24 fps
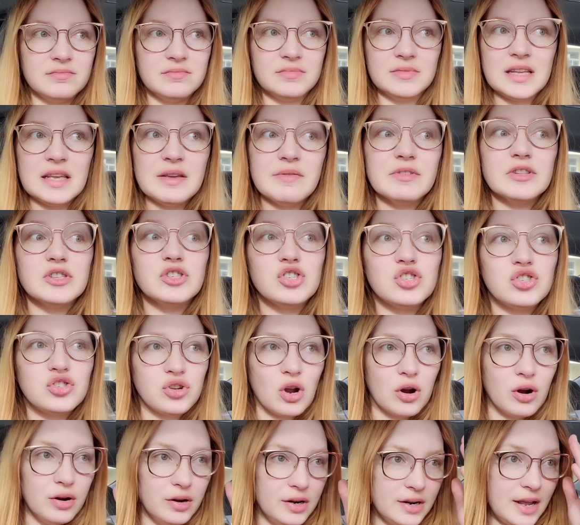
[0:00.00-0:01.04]
even
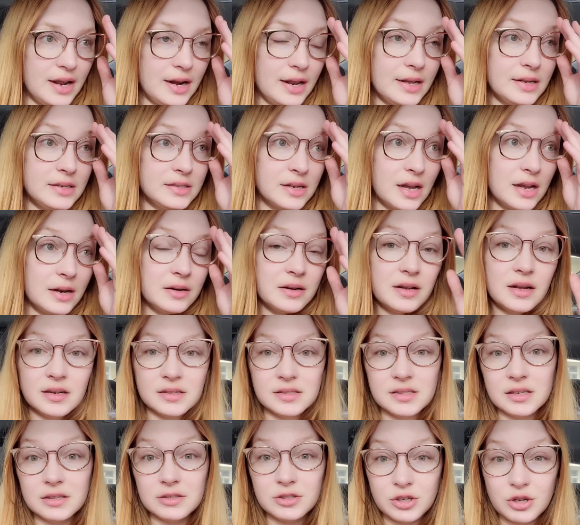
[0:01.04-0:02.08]
start getting done
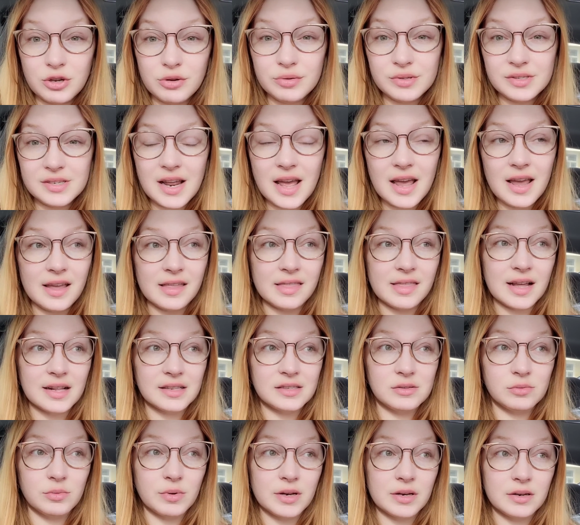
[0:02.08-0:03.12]
until Tuesday, and
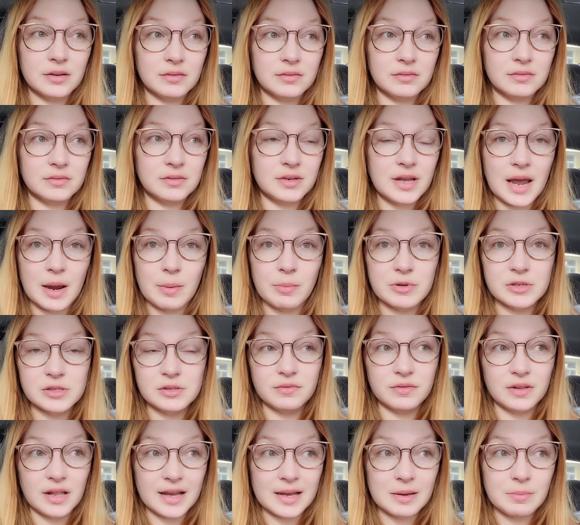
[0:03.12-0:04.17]
that's when Kameron's
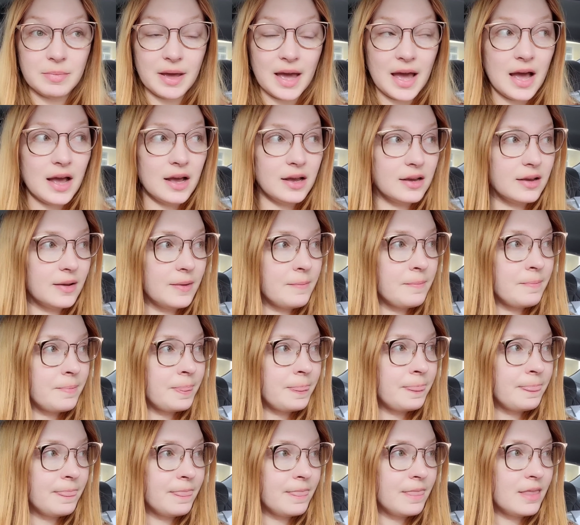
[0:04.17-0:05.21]
flying back.
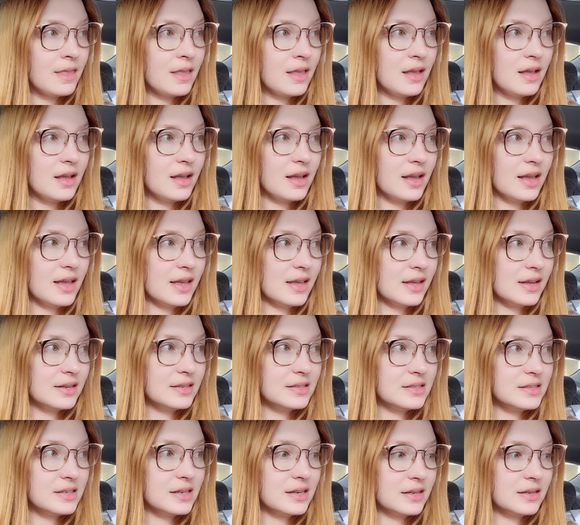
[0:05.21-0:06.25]

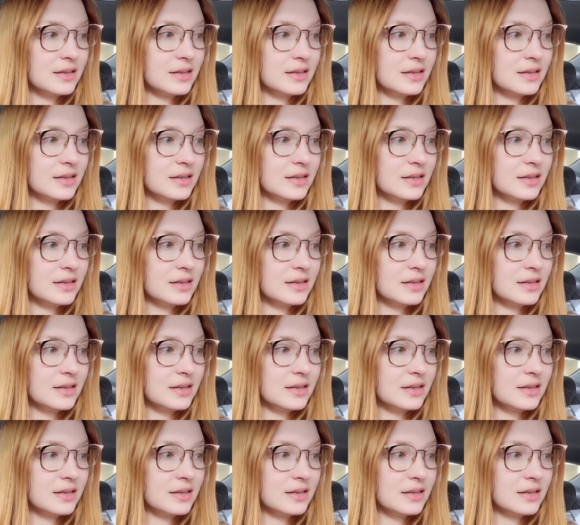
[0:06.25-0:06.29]
And